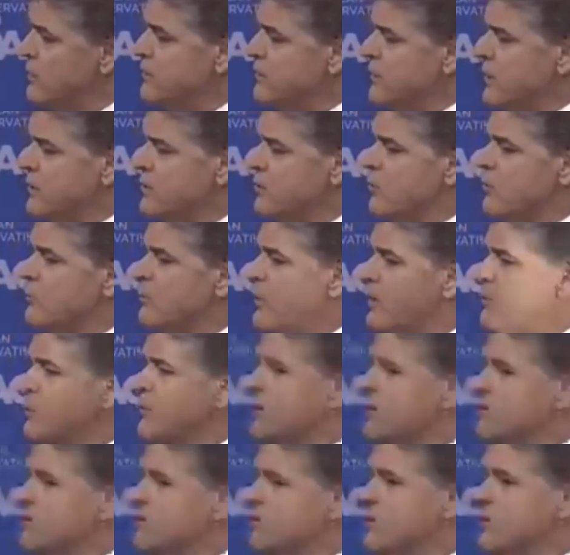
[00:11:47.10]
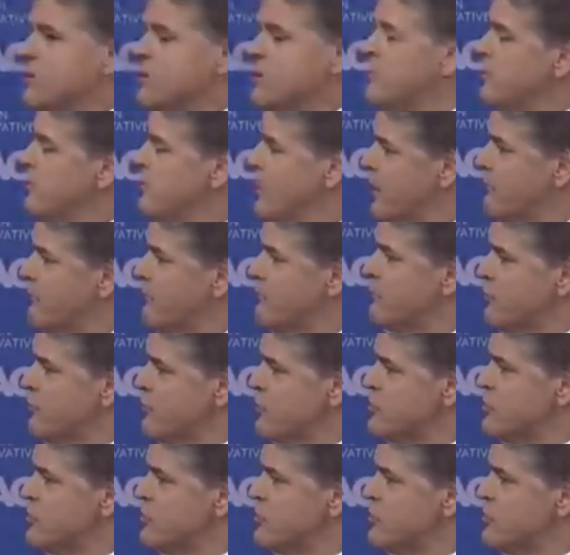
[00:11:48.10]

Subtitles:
that the Republicans are going to be blamed for a